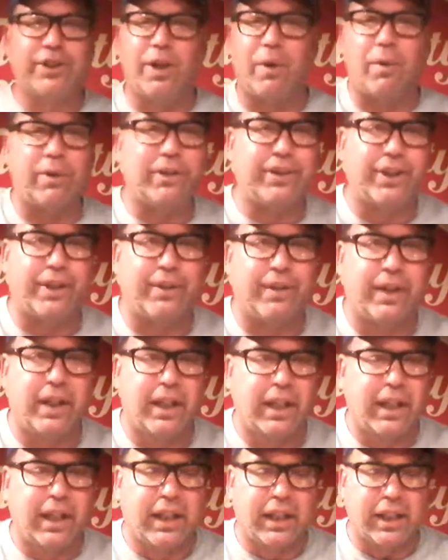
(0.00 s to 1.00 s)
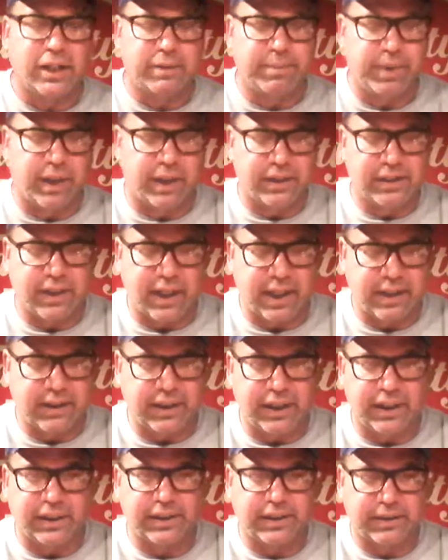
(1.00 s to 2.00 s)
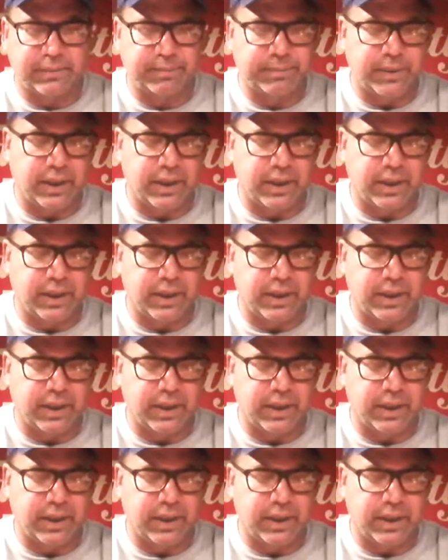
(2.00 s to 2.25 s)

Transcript: going to, is beers like this.